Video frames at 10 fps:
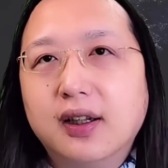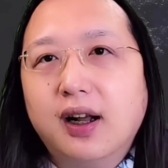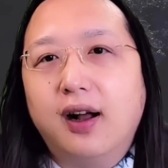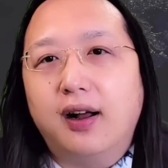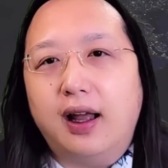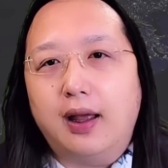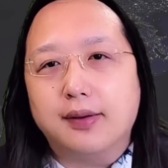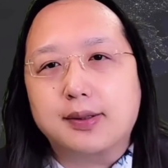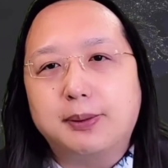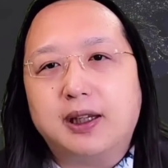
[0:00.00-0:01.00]

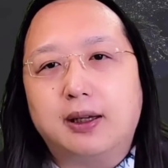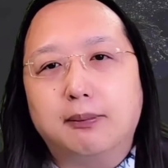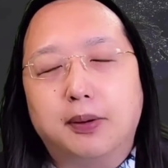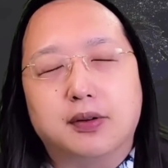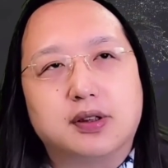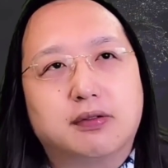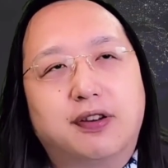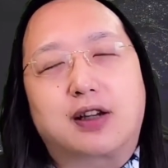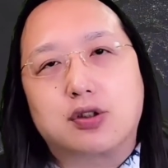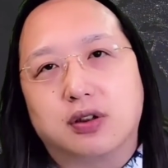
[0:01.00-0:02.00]
And speaking both
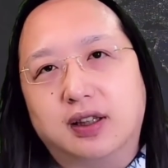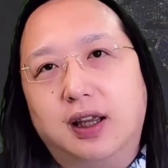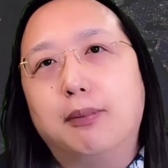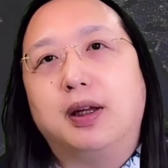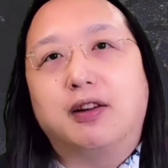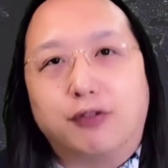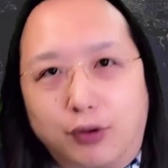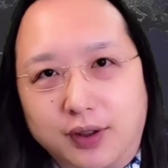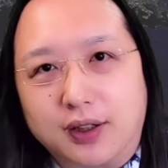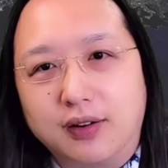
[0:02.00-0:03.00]
factually and
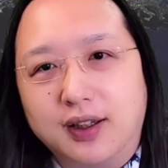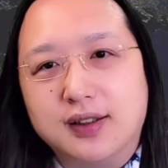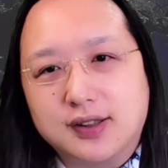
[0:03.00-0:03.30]
metaphorically,